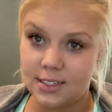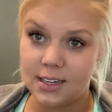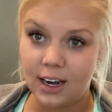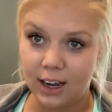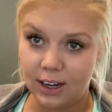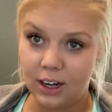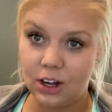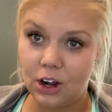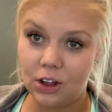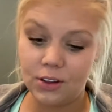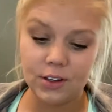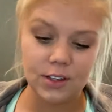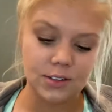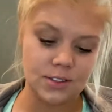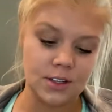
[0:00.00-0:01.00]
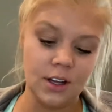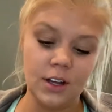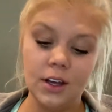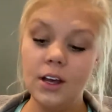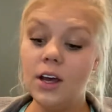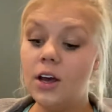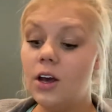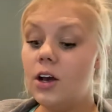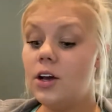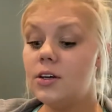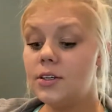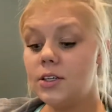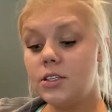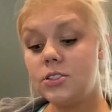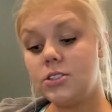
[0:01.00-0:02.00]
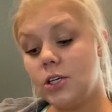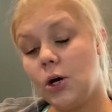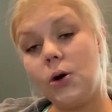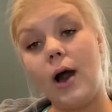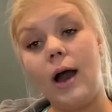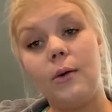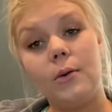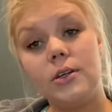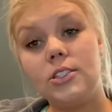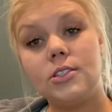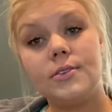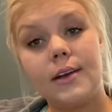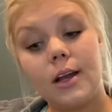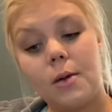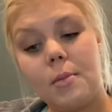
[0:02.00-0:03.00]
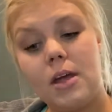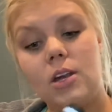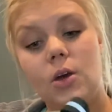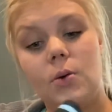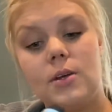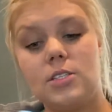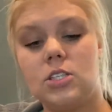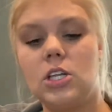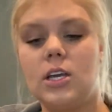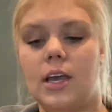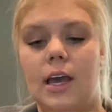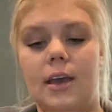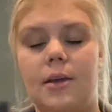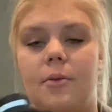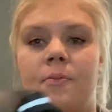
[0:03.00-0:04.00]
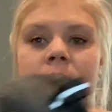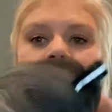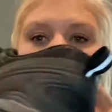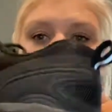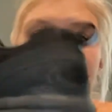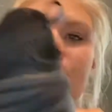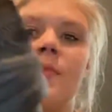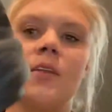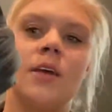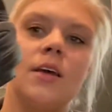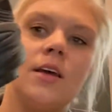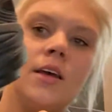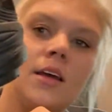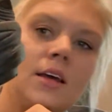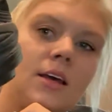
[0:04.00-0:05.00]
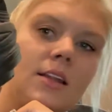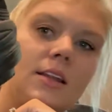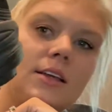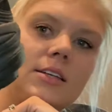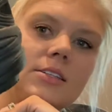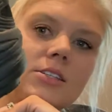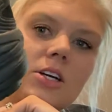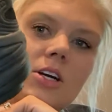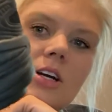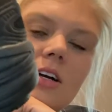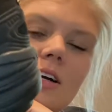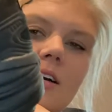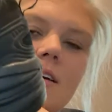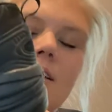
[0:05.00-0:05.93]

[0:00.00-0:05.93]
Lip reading: $90. So I would just recommend always looking. These kind